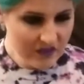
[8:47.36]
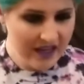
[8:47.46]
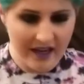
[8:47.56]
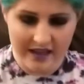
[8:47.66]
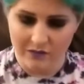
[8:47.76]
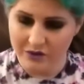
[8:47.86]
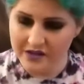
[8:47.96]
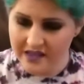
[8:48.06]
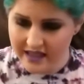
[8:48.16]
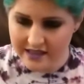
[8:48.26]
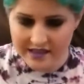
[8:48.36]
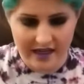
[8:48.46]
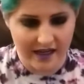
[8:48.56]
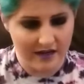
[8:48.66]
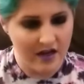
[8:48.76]
And then once that's
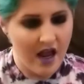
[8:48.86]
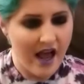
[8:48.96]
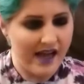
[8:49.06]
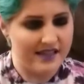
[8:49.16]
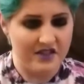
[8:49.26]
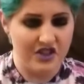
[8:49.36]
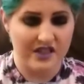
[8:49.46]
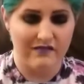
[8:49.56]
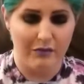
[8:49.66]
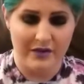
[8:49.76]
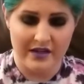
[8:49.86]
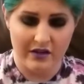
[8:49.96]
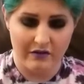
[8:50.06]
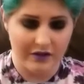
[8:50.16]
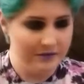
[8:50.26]
done, I suggest flipping it
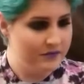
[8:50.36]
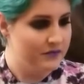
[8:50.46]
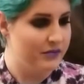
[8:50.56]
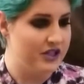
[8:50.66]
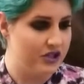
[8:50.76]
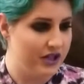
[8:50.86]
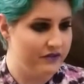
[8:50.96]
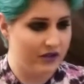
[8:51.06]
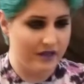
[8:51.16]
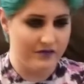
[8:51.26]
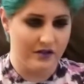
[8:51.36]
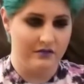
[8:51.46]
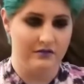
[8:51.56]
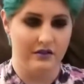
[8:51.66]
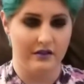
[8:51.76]
over. Make sure you have your gloves on.
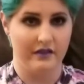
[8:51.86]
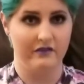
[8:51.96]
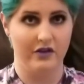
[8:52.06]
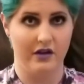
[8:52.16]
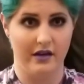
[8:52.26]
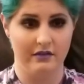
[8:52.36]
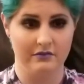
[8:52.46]
Look, I forgot.